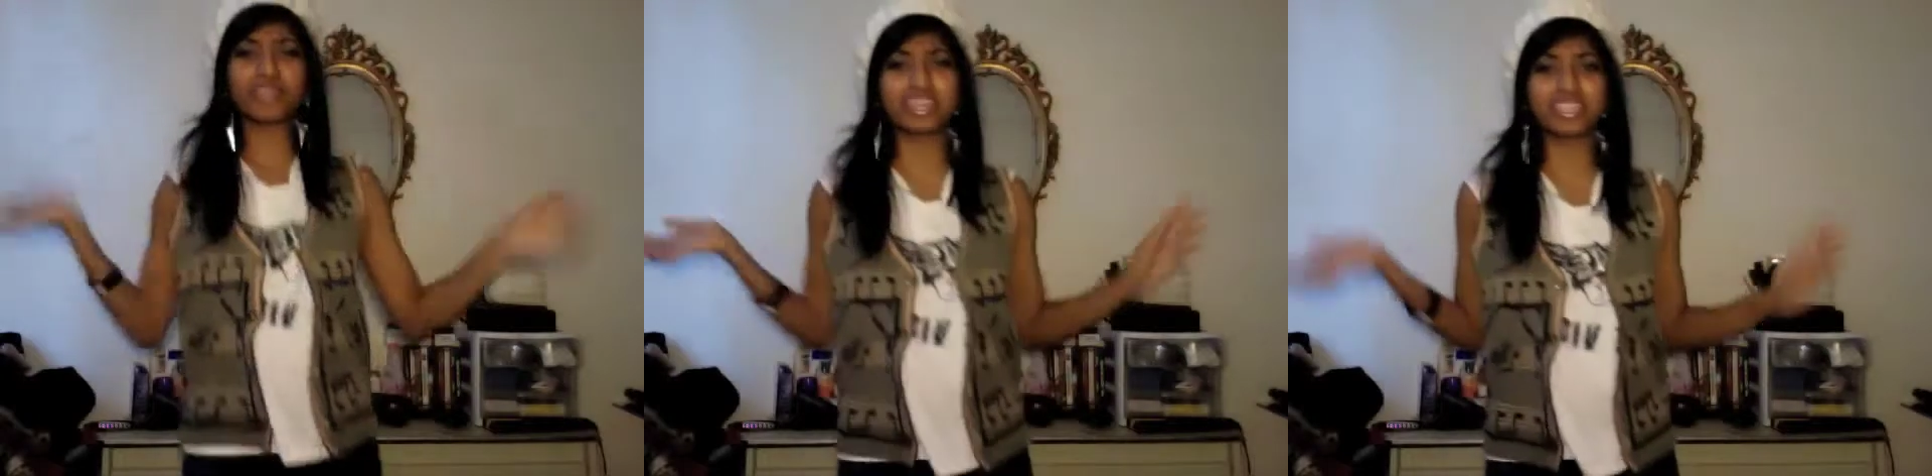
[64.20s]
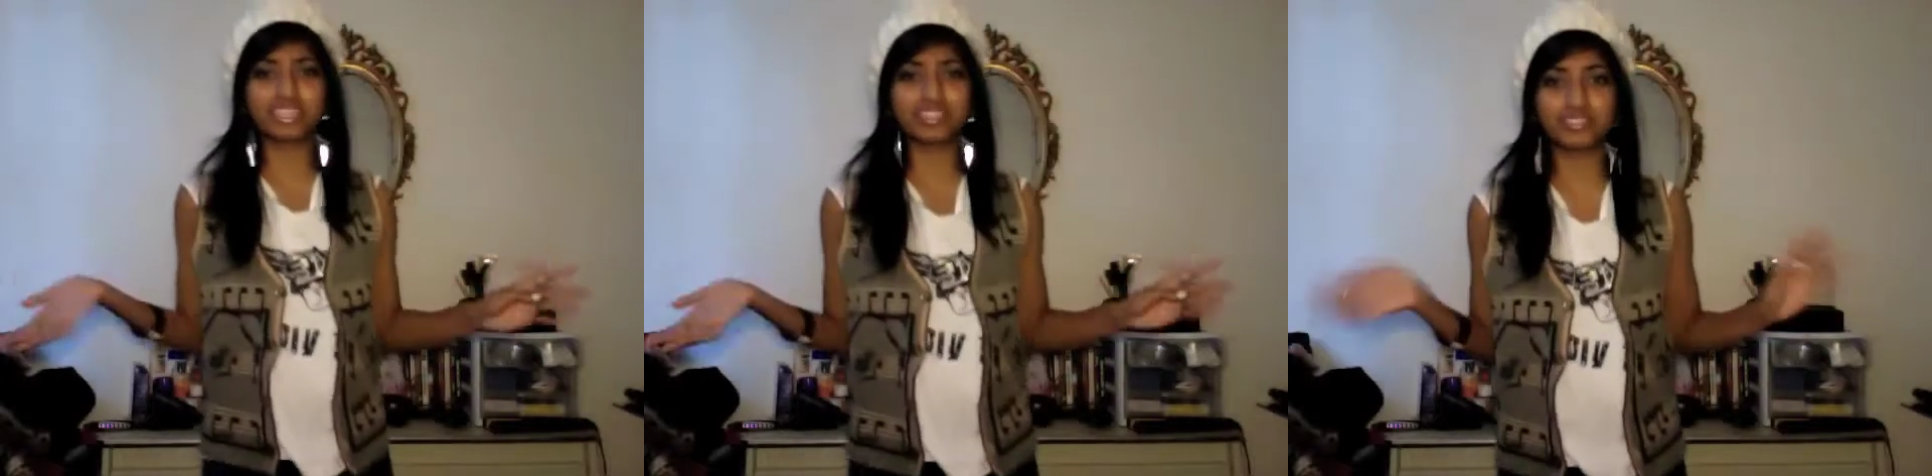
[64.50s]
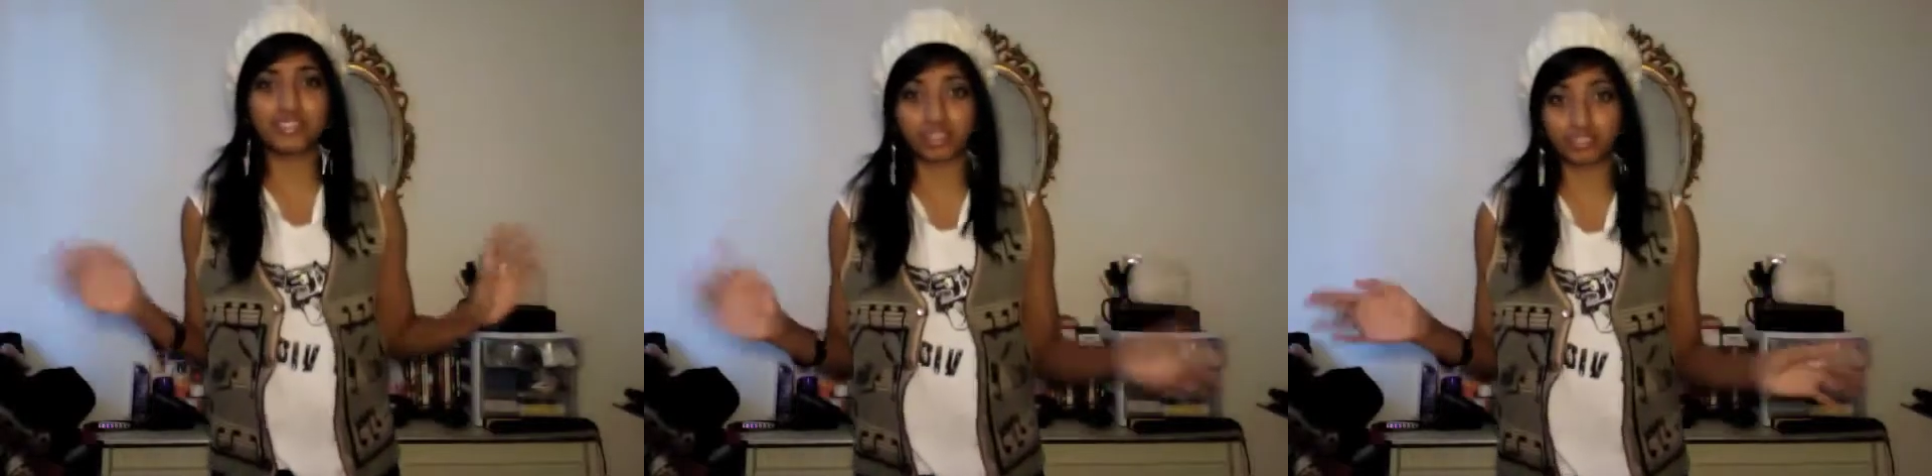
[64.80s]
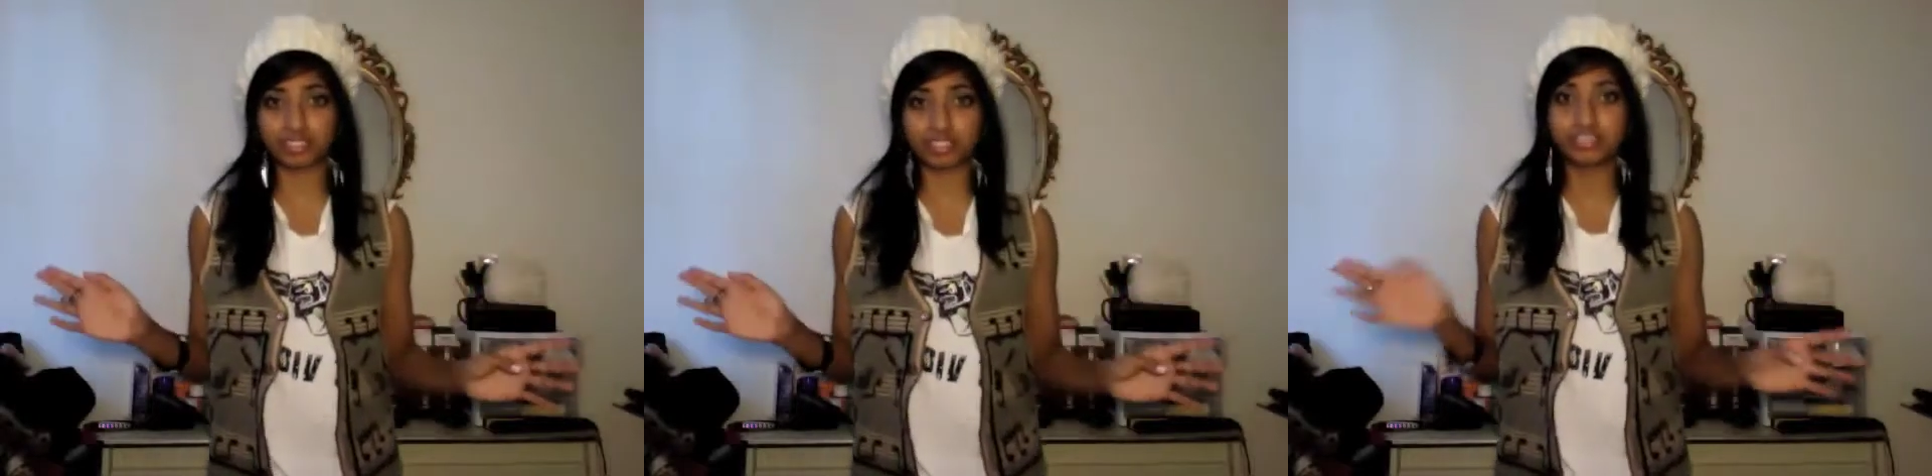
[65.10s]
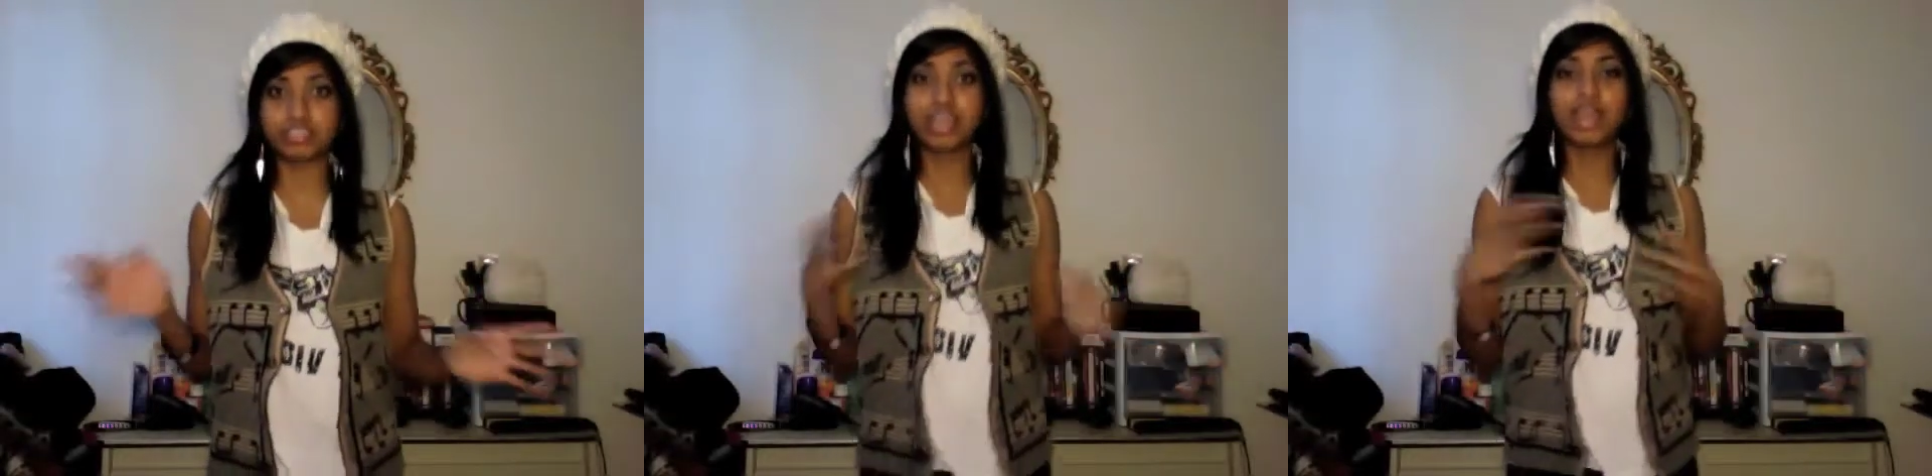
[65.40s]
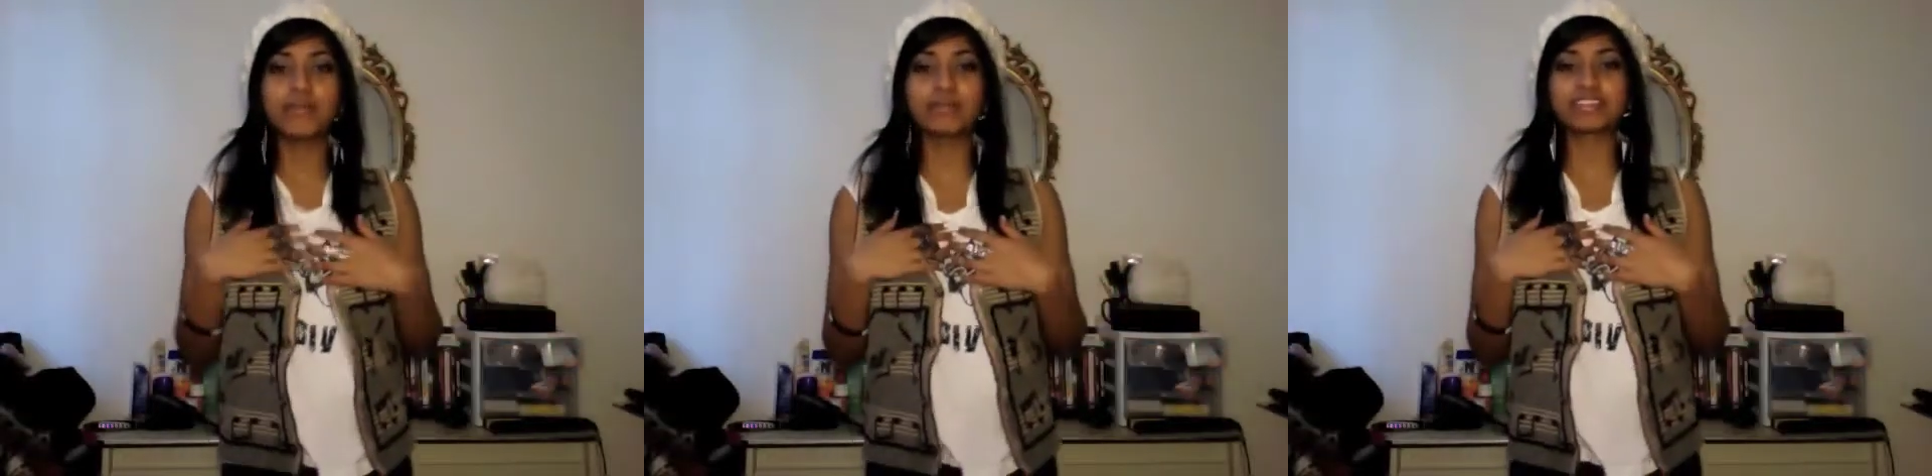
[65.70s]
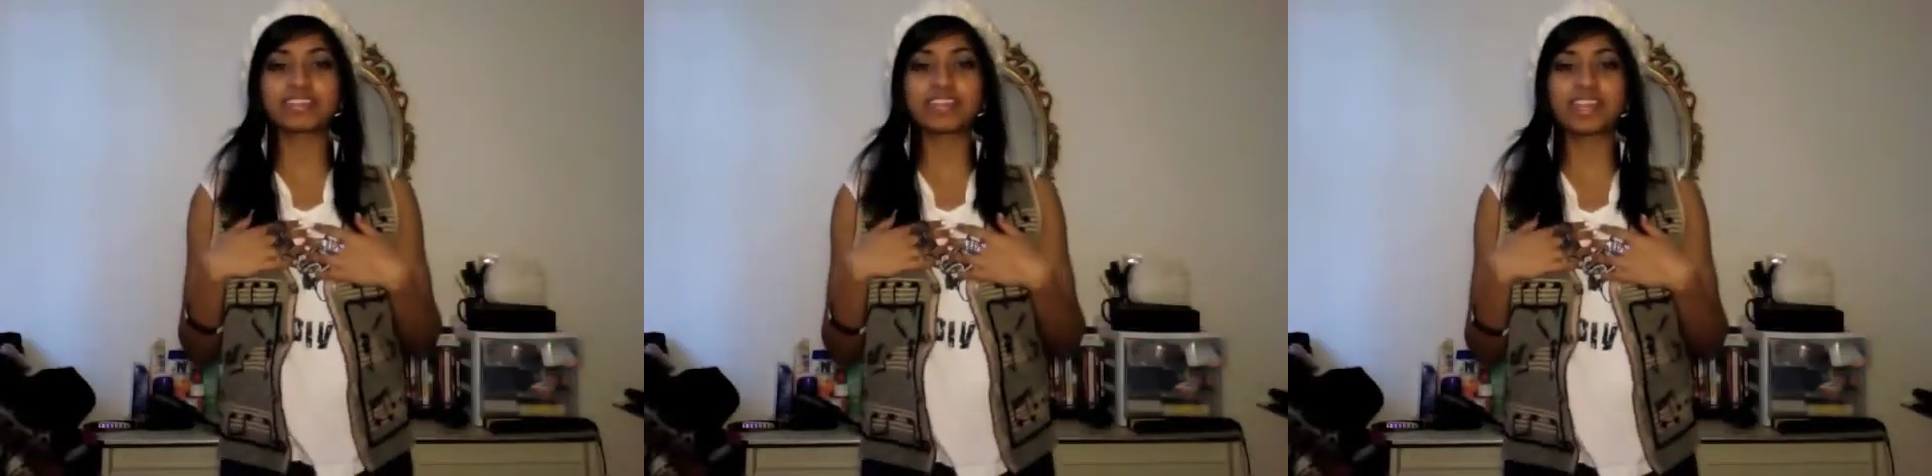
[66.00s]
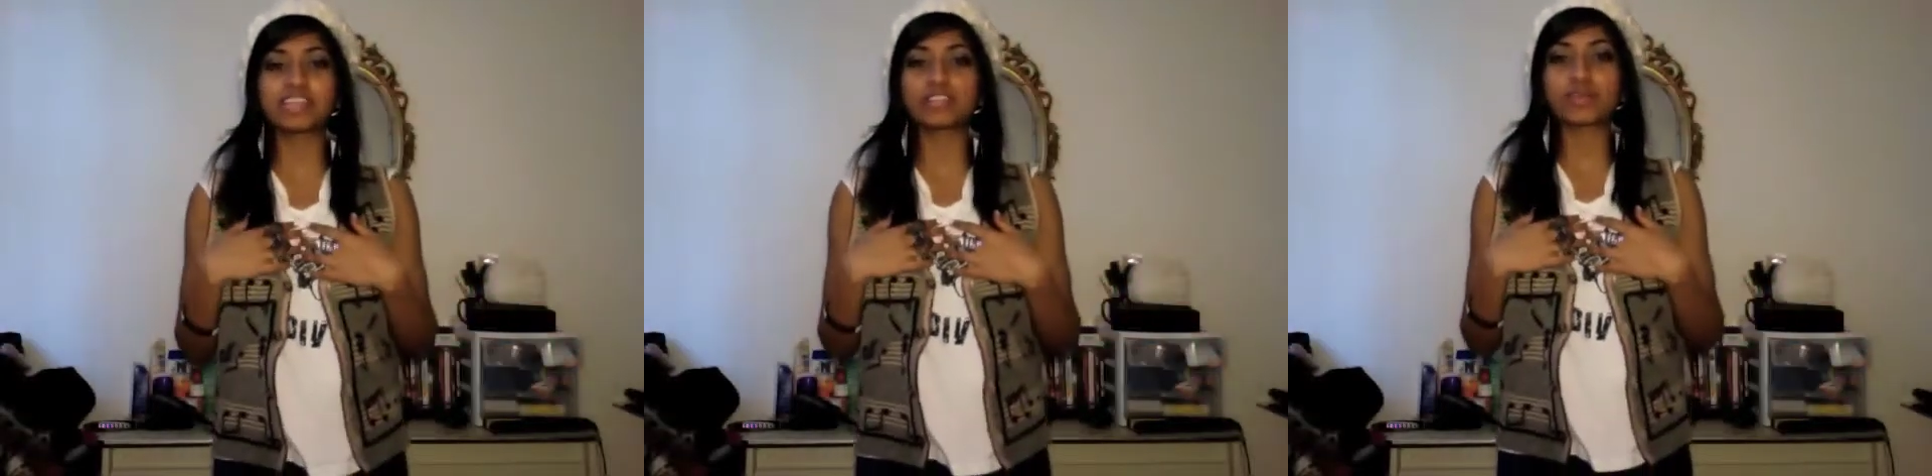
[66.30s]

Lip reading: any necklaces because the thing is,